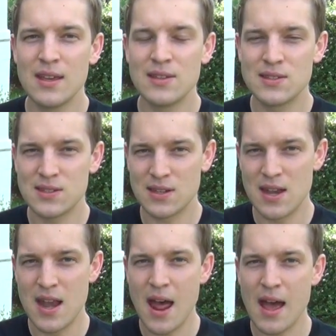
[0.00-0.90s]
is
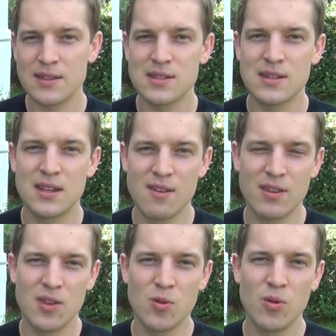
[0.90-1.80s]
not
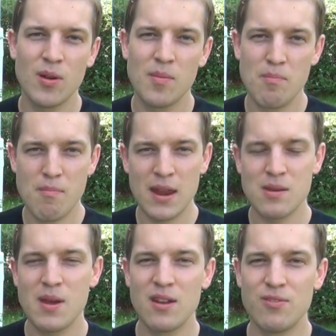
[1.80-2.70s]
giving you
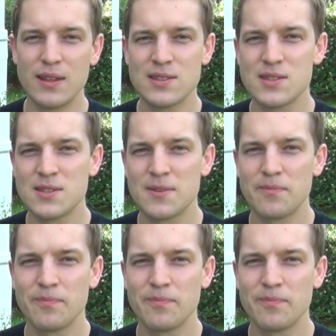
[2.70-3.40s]
many benefits.